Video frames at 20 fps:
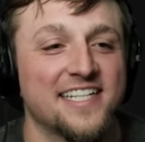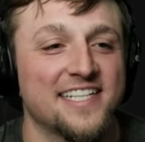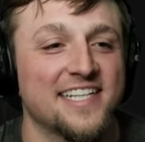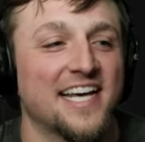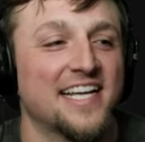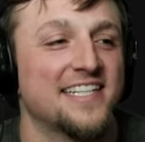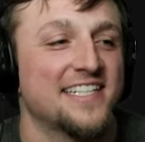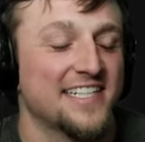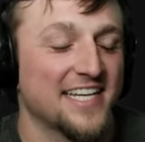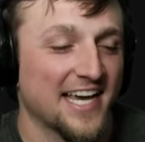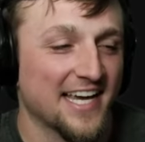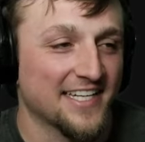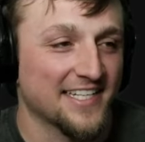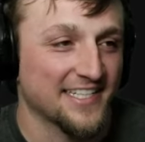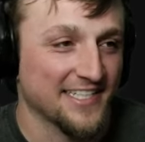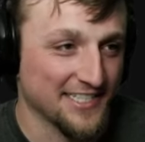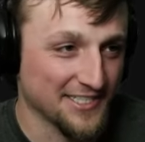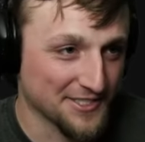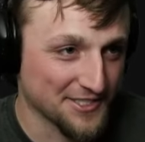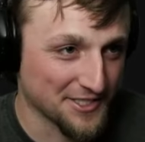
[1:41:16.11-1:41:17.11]
an NDA to
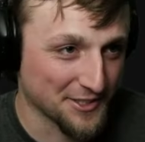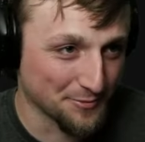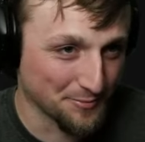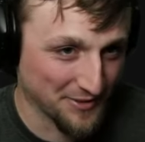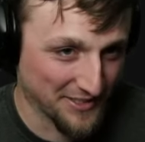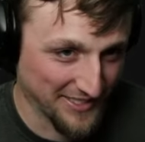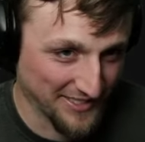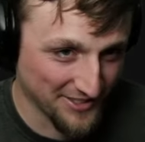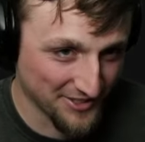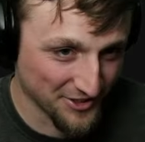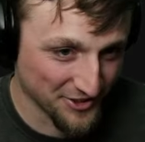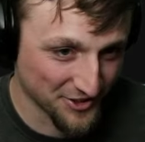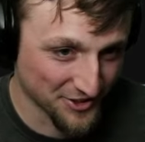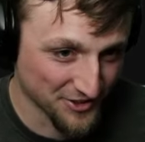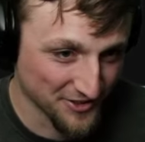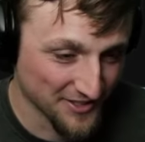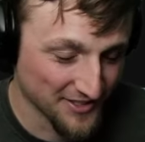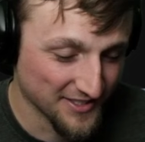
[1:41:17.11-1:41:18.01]
hear your pitch